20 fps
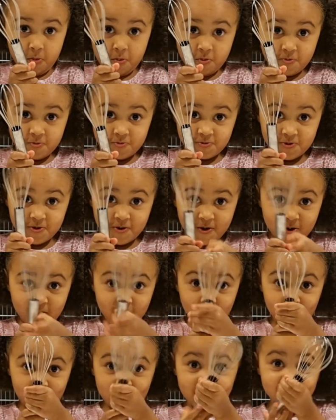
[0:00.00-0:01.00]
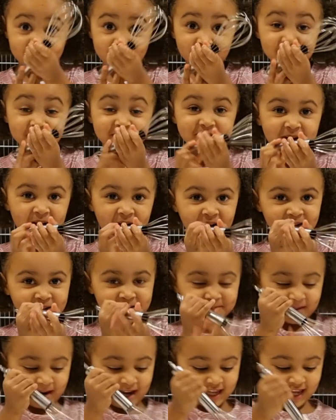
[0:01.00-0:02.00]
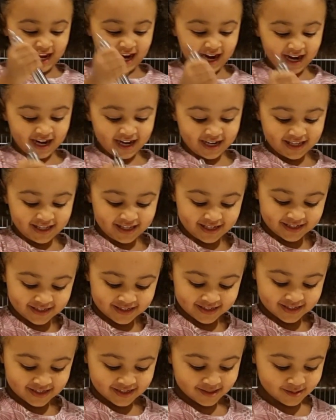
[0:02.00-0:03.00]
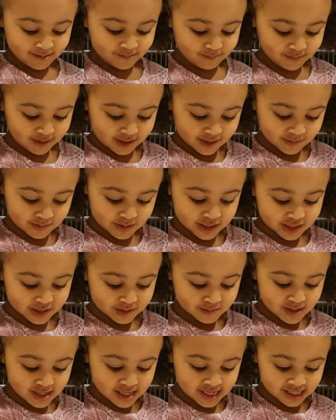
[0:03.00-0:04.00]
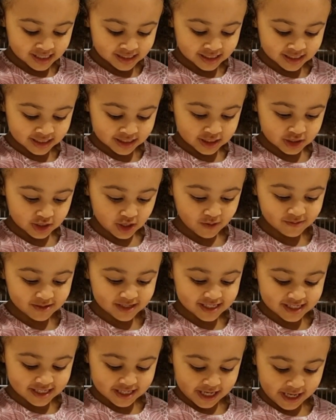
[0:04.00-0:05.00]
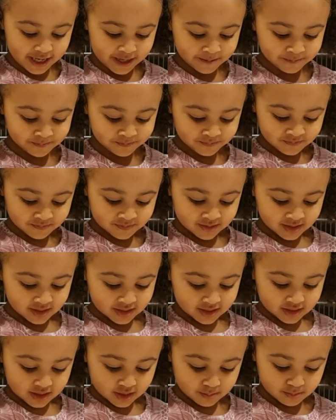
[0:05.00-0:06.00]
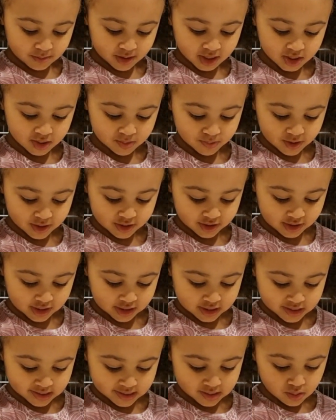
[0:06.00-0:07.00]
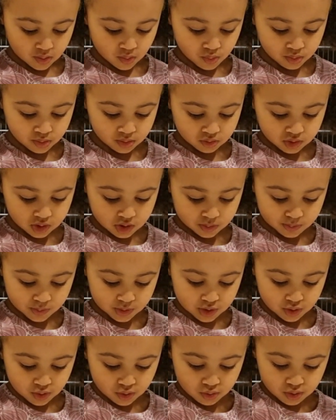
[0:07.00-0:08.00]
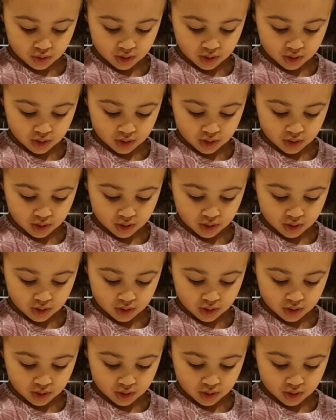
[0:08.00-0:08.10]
Whoa, I don't know what's gone in my eye. Mix, mix, it's so easy. Mix, this is a little spoon.